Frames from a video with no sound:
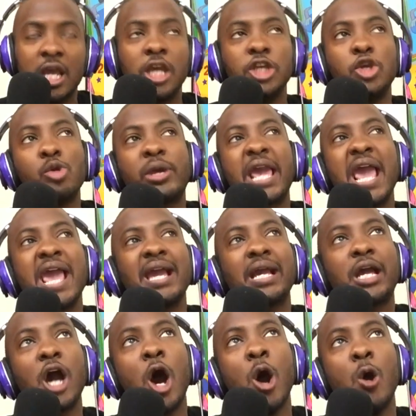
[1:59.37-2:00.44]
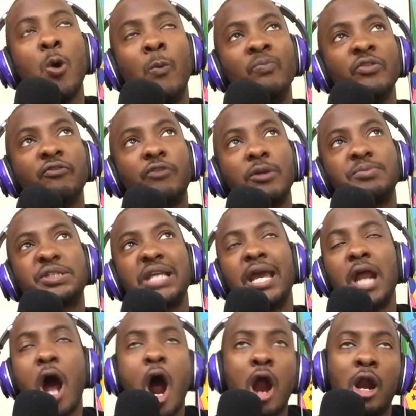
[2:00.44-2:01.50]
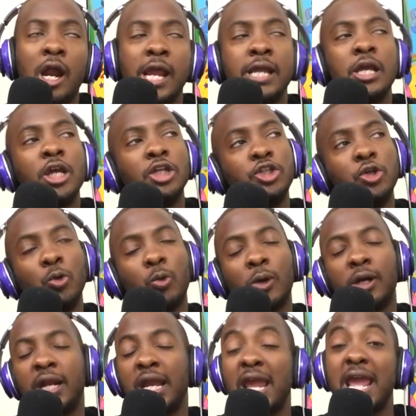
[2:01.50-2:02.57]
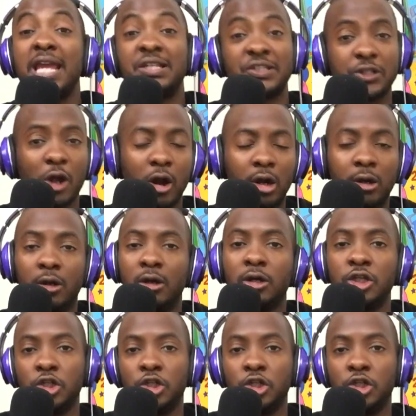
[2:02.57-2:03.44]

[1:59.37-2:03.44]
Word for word: You can't go from saying, all right, you were a starter